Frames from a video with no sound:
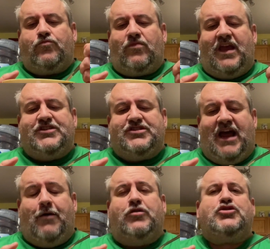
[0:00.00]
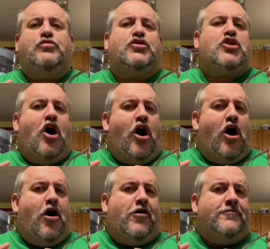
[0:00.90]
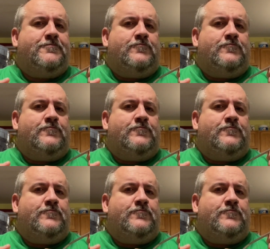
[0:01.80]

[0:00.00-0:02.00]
It's not what you would call